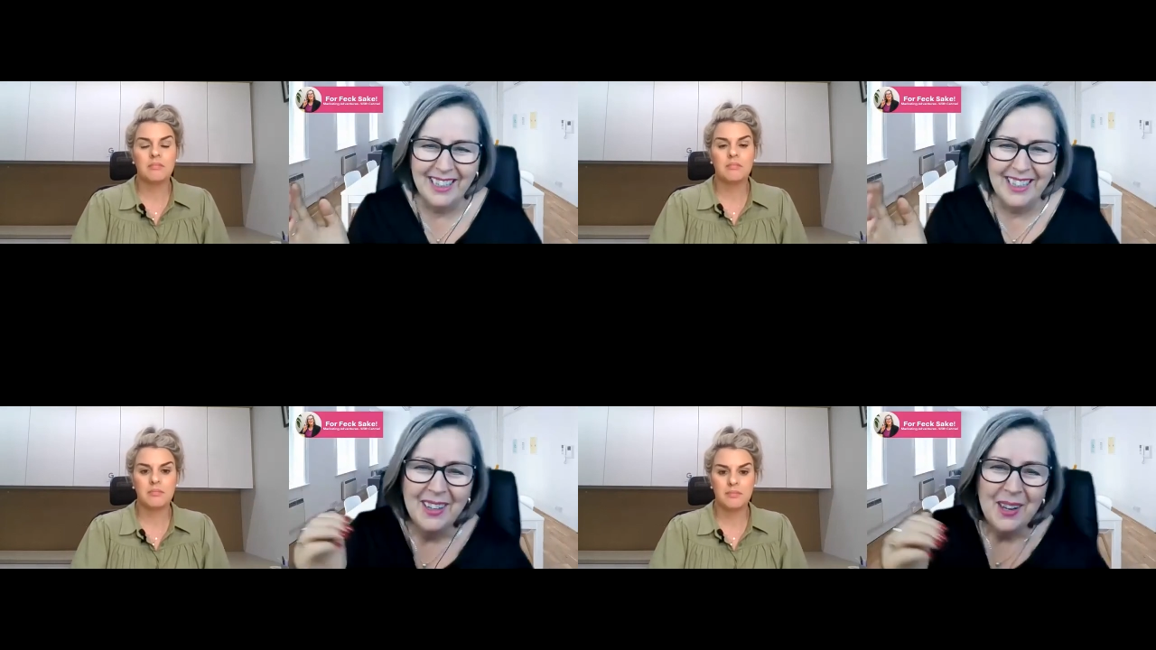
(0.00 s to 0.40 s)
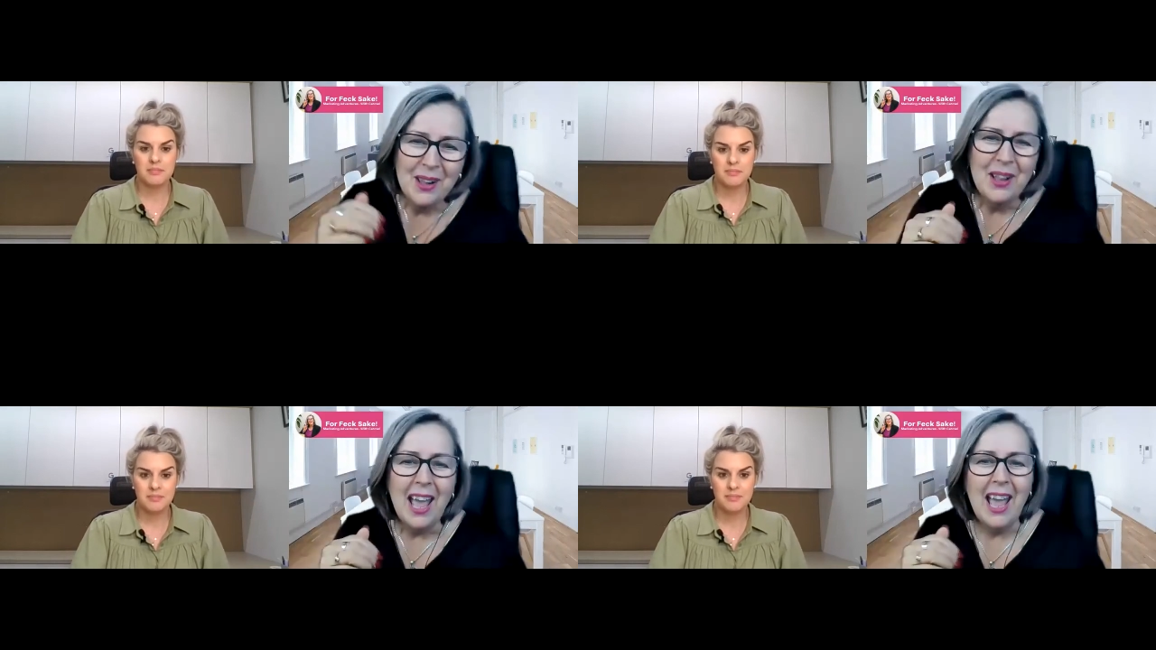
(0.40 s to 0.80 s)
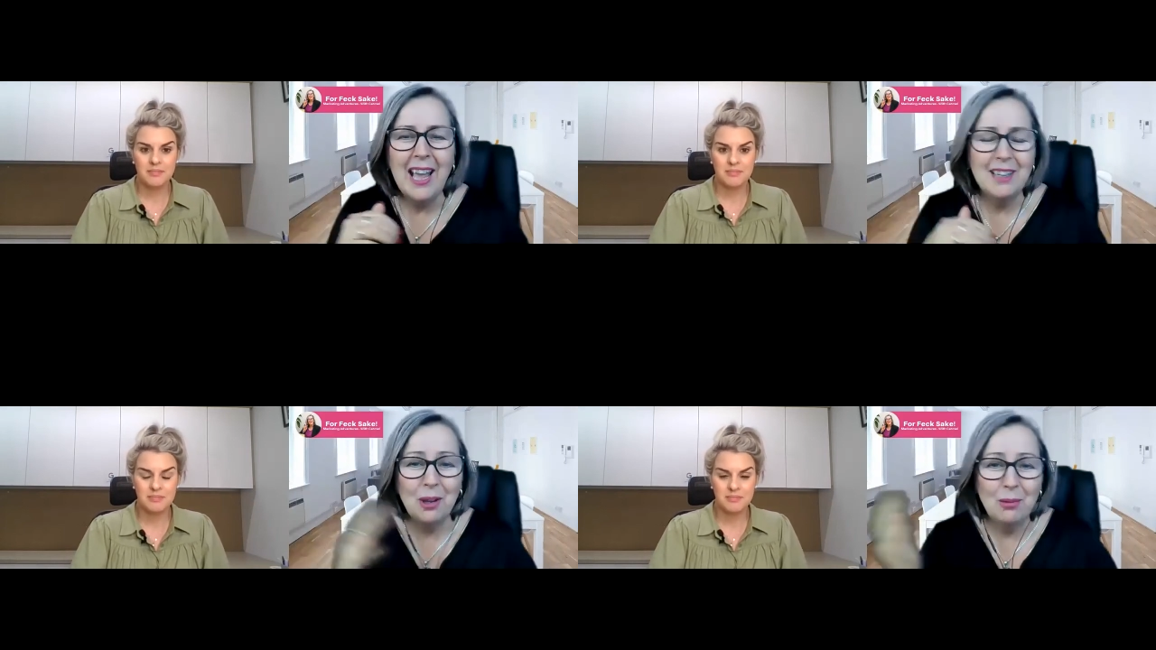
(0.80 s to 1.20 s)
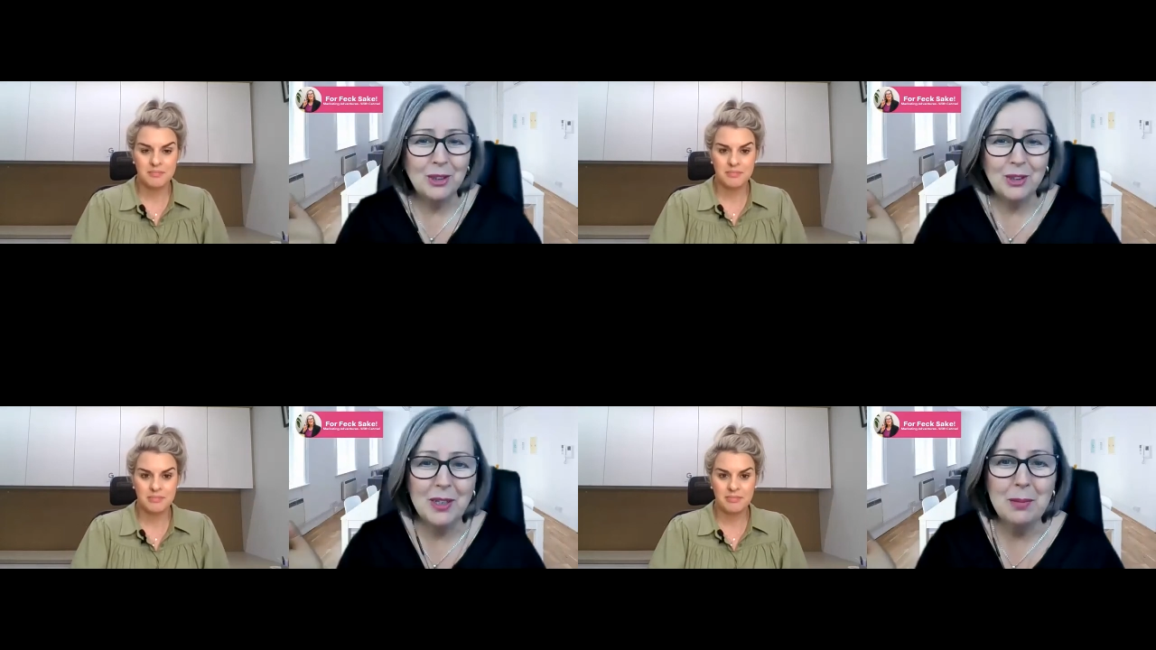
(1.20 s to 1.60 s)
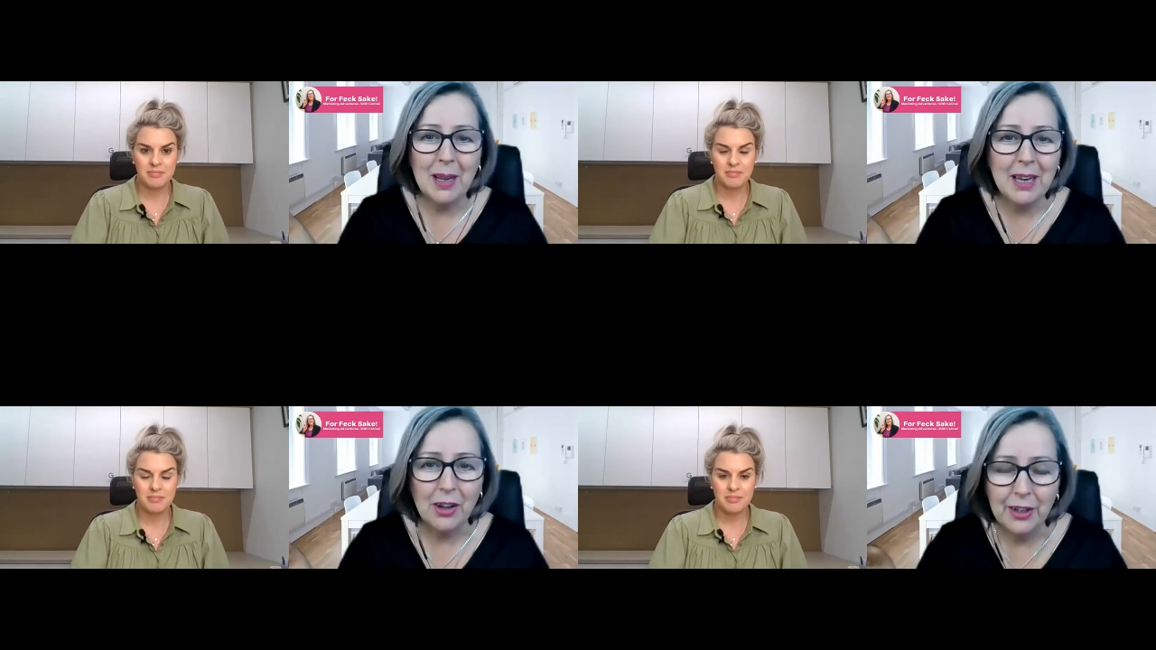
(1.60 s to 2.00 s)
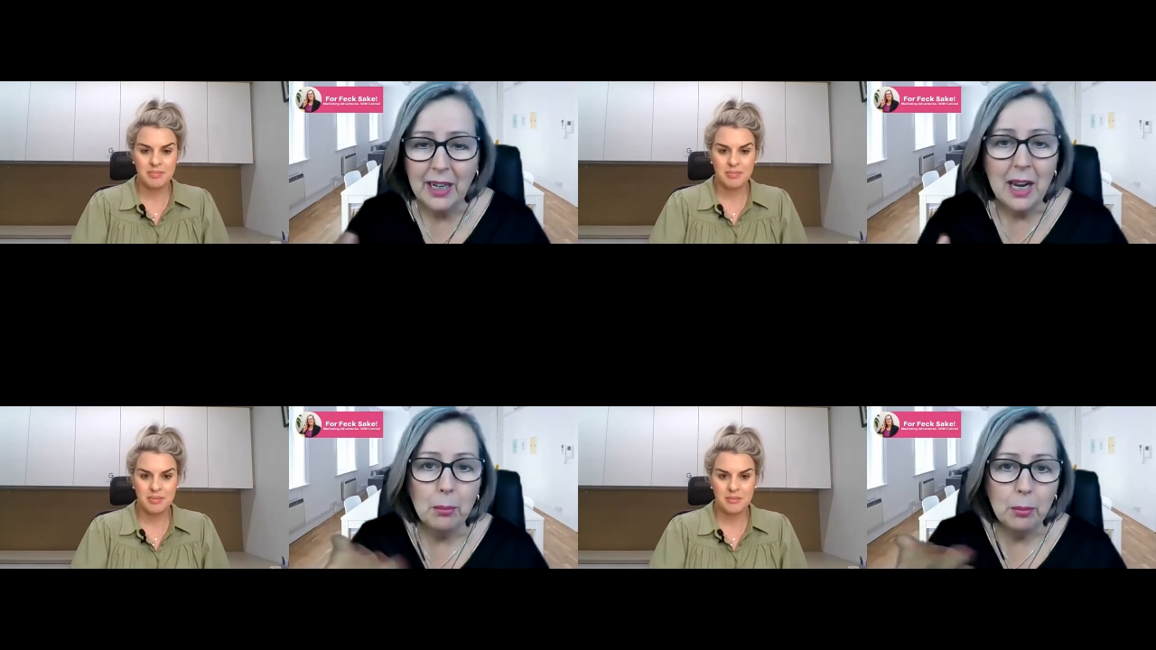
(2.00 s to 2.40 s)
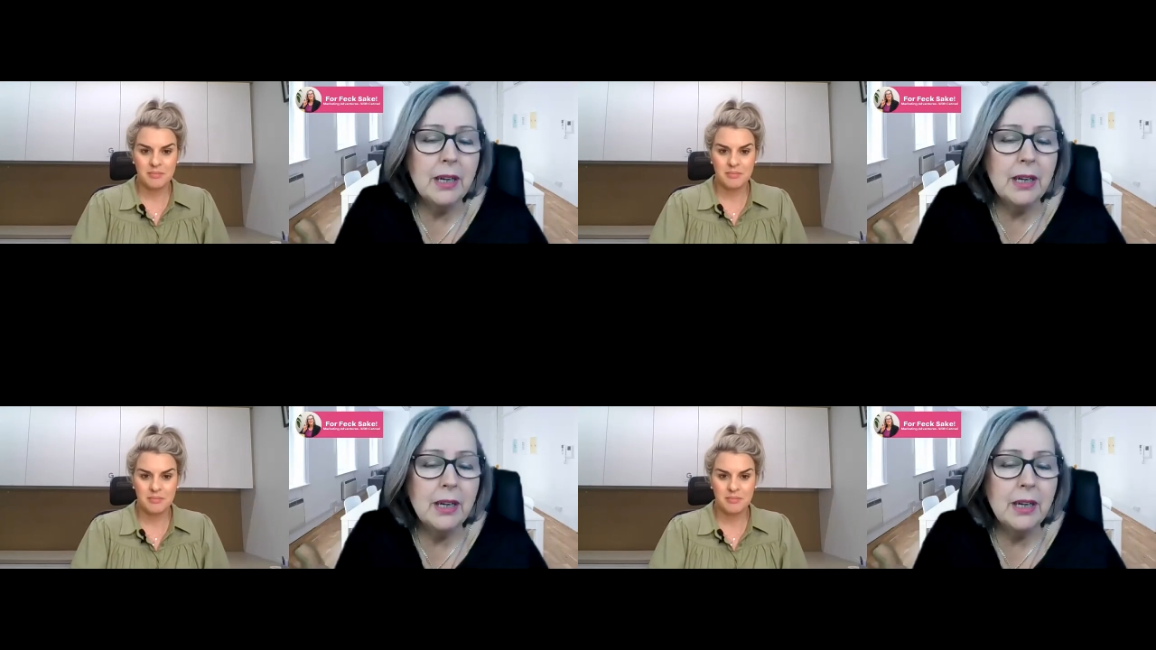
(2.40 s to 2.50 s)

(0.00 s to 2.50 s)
Speaker 1: many, uh, so much feedback on it.